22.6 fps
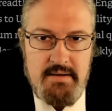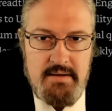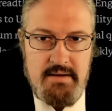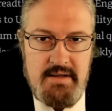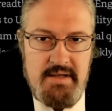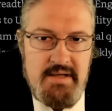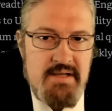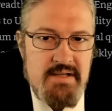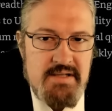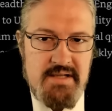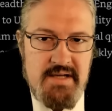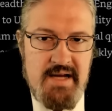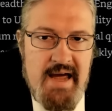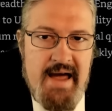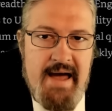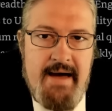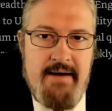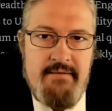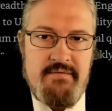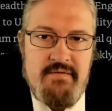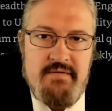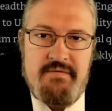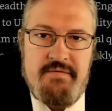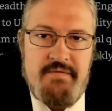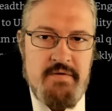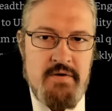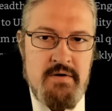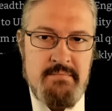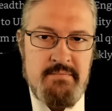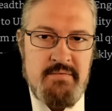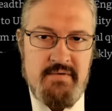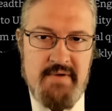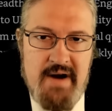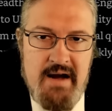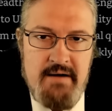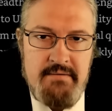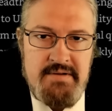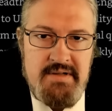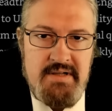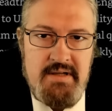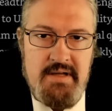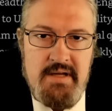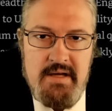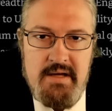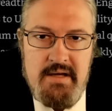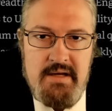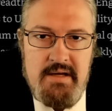He doesn't have a firm grounding.